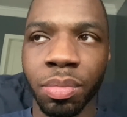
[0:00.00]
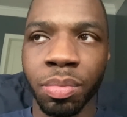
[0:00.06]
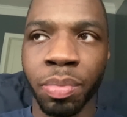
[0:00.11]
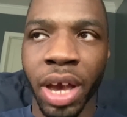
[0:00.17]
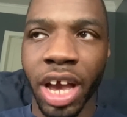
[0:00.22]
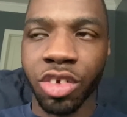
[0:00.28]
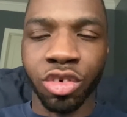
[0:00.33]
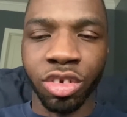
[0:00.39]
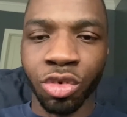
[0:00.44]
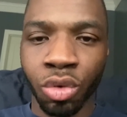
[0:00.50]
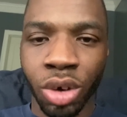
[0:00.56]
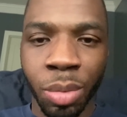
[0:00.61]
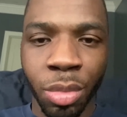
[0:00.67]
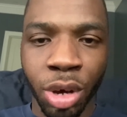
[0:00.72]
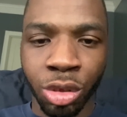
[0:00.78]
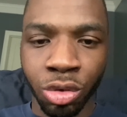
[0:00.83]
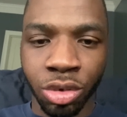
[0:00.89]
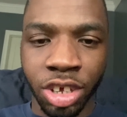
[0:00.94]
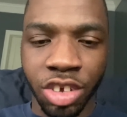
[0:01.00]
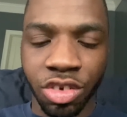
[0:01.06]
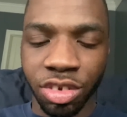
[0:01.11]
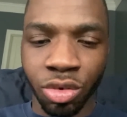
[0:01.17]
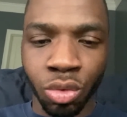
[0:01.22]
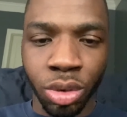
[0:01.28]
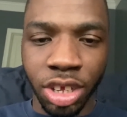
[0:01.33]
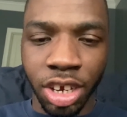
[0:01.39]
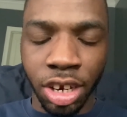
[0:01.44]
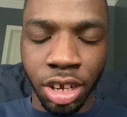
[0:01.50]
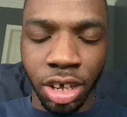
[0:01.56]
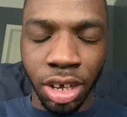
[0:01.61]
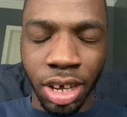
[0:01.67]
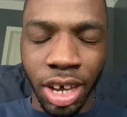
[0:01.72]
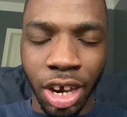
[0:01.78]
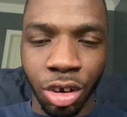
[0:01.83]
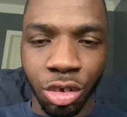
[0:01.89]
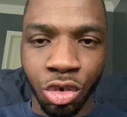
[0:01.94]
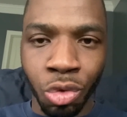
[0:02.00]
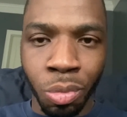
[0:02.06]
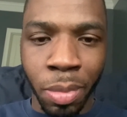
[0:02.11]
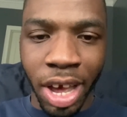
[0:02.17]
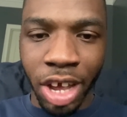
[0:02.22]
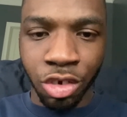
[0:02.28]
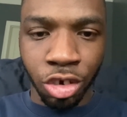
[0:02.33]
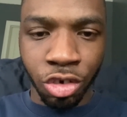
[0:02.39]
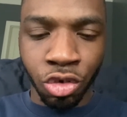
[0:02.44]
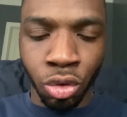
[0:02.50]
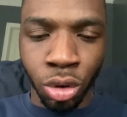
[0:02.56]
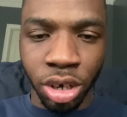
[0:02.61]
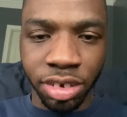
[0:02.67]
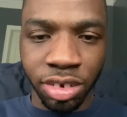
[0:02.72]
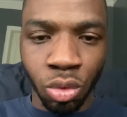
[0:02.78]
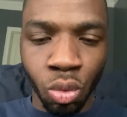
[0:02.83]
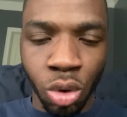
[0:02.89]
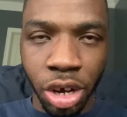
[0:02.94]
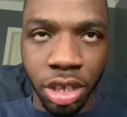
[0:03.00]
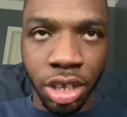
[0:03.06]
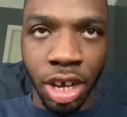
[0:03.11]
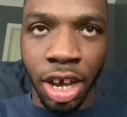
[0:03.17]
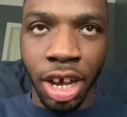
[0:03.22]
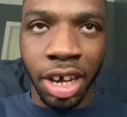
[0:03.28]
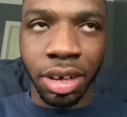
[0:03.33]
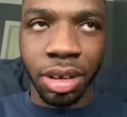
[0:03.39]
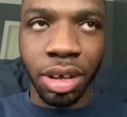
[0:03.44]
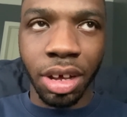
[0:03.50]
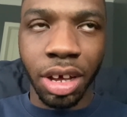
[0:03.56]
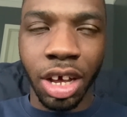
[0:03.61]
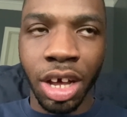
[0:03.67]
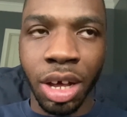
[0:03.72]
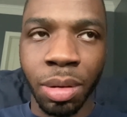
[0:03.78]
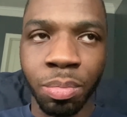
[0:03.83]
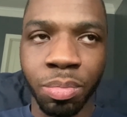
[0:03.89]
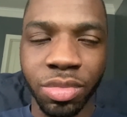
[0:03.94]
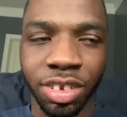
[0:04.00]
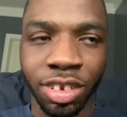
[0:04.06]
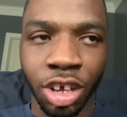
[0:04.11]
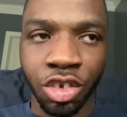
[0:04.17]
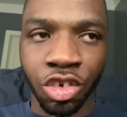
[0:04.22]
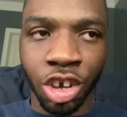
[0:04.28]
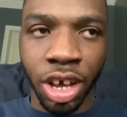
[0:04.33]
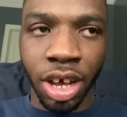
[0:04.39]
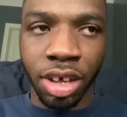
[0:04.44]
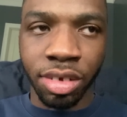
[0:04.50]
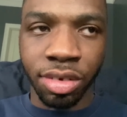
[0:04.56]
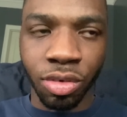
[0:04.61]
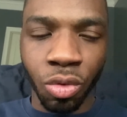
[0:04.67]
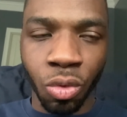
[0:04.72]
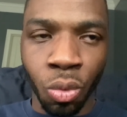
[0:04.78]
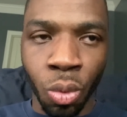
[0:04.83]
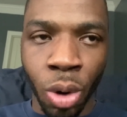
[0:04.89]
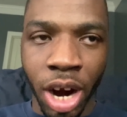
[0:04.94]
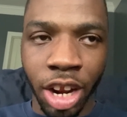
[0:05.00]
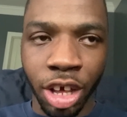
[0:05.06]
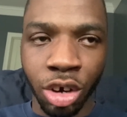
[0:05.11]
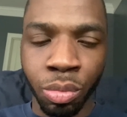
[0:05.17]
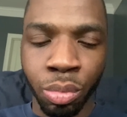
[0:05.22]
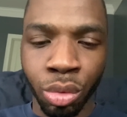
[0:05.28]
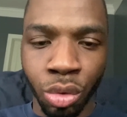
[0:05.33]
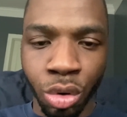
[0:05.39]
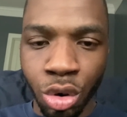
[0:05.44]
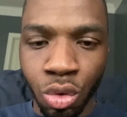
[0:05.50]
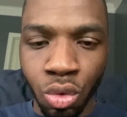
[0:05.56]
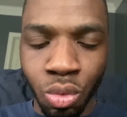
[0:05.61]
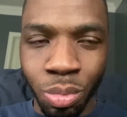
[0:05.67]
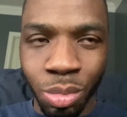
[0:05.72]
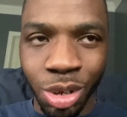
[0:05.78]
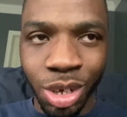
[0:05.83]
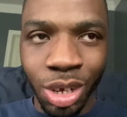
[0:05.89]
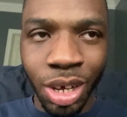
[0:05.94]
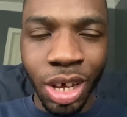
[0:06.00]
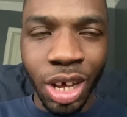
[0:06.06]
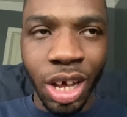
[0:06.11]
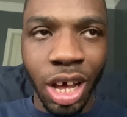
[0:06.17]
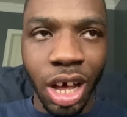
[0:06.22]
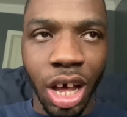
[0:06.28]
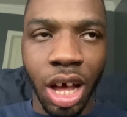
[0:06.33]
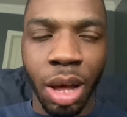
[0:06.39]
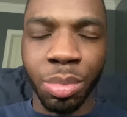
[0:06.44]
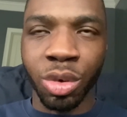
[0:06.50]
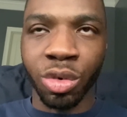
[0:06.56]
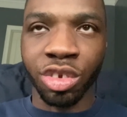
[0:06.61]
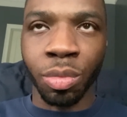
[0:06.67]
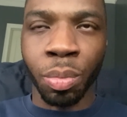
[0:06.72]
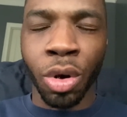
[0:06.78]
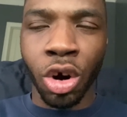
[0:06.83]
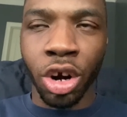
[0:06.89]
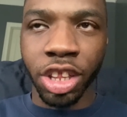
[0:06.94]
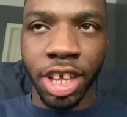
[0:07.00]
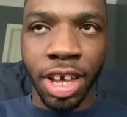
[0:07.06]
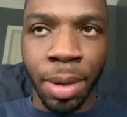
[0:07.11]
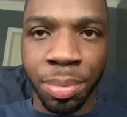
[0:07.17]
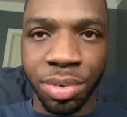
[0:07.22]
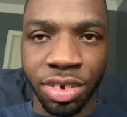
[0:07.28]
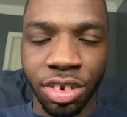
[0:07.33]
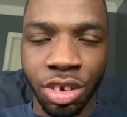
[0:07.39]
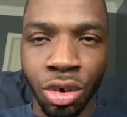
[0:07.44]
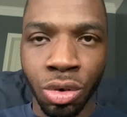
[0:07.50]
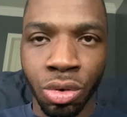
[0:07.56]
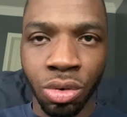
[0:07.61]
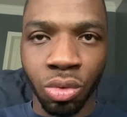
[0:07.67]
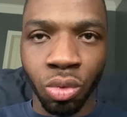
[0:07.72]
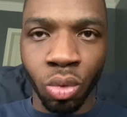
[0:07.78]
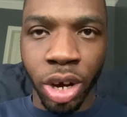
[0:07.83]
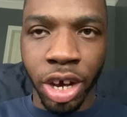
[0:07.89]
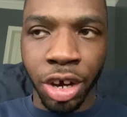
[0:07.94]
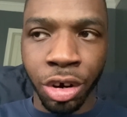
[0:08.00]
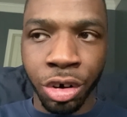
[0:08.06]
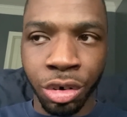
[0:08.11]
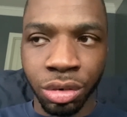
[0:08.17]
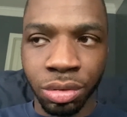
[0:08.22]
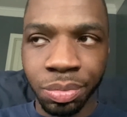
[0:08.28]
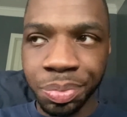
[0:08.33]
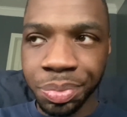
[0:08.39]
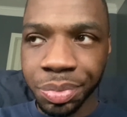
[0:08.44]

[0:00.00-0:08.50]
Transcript: Patrick's grandmother teaches Squidina how to do magic tricks and whatnot, um, such as riding a broom. Um, there's a part in the episode where